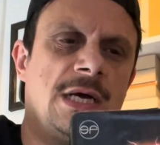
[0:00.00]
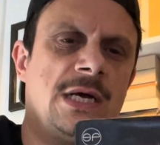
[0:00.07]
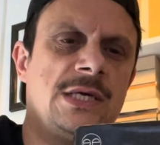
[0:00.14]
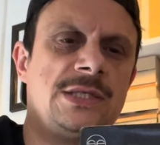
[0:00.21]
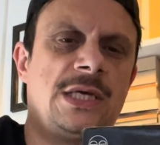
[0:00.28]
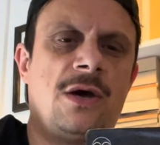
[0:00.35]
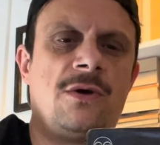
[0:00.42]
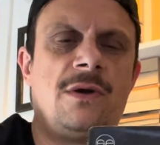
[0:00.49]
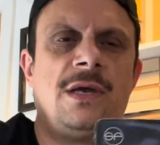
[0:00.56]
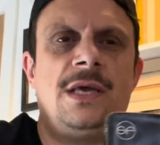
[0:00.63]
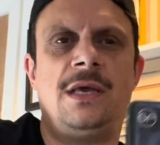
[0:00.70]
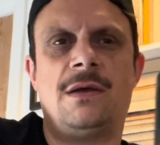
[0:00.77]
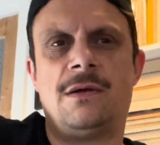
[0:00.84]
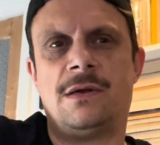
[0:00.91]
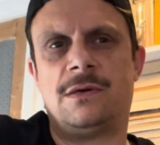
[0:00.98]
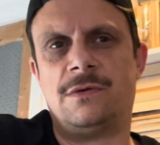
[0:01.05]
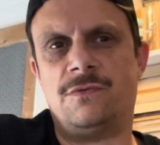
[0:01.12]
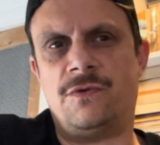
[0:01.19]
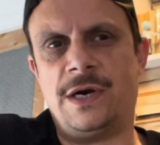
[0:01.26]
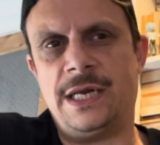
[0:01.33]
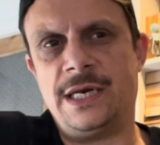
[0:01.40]
So
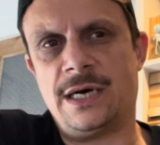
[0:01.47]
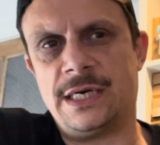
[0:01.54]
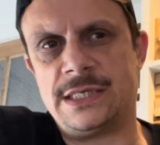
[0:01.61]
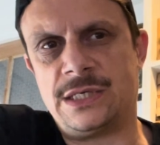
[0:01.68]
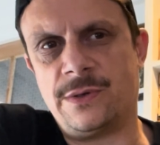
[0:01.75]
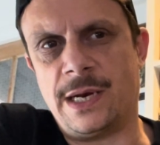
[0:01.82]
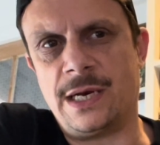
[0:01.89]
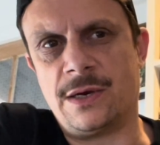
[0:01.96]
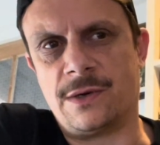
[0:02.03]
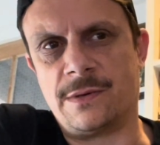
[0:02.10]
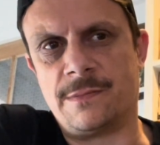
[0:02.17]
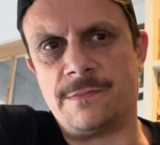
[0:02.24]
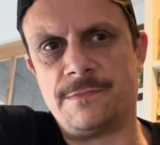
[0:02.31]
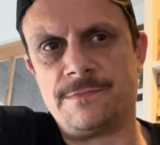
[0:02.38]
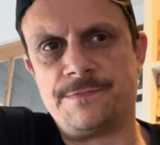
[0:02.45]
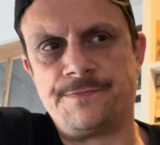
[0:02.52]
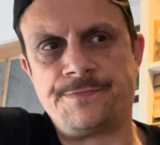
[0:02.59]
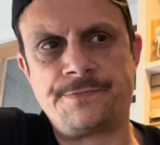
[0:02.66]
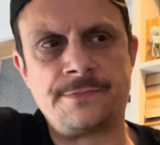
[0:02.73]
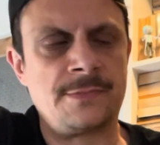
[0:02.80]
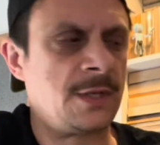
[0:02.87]
really nice to end on.
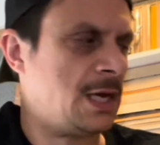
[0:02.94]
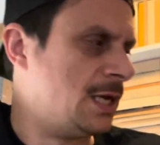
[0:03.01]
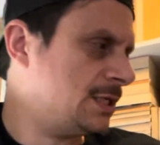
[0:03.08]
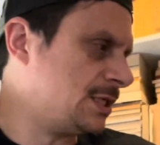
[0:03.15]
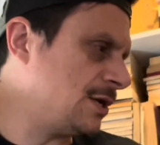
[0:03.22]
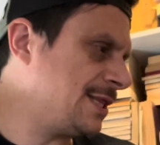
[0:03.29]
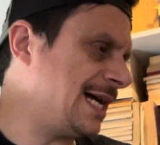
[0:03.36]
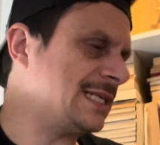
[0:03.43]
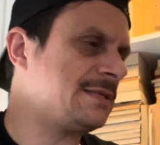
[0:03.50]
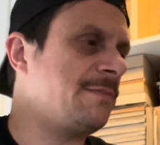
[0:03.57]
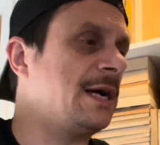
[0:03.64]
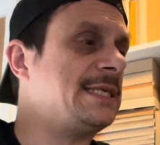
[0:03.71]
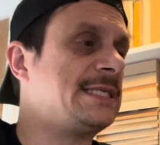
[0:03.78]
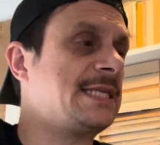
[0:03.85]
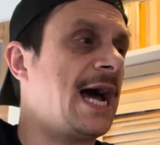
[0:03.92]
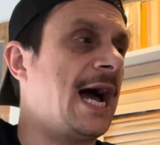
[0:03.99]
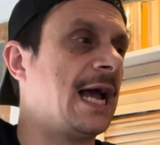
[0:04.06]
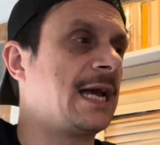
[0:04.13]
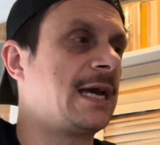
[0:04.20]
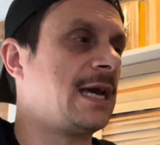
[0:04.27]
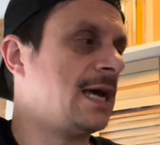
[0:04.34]
So that's my
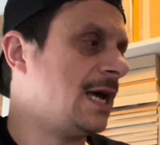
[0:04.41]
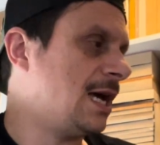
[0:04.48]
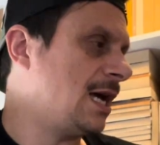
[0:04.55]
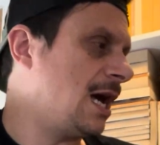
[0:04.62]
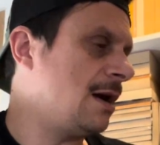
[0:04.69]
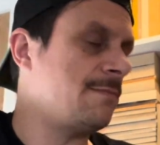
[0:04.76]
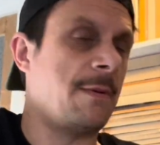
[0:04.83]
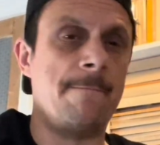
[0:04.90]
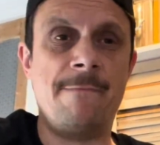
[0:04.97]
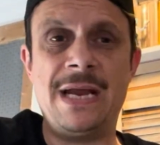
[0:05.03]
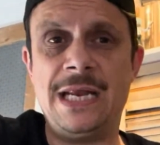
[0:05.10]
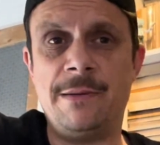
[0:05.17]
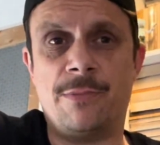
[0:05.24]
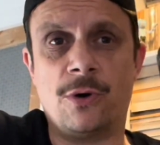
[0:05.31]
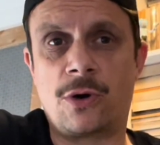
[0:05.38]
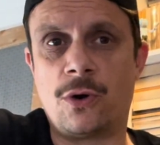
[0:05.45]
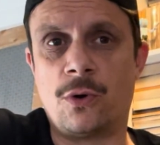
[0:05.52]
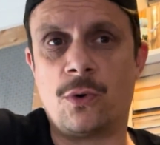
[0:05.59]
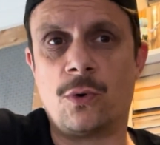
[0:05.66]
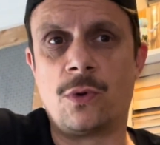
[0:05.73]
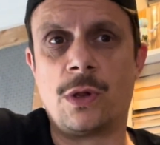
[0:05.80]
stack. Mini book
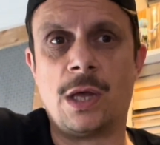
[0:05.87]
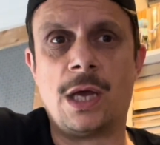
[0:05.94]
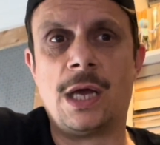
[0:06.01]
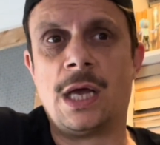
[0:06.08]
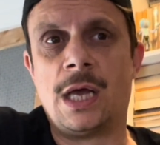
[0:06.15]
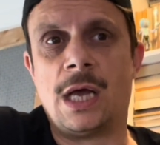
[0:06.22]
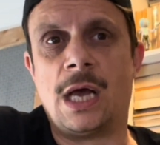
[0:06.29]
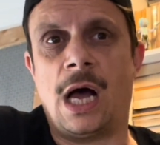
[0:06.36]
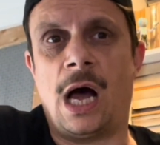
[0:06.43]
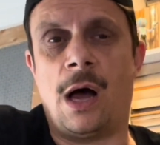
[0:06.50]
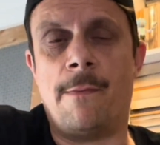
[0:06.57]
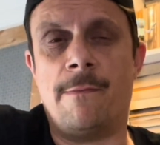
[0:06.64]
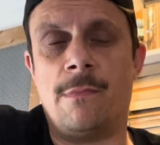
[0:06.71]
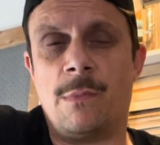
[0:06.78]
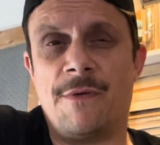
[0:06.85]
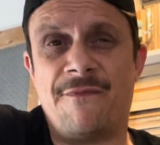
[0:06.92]
haul, but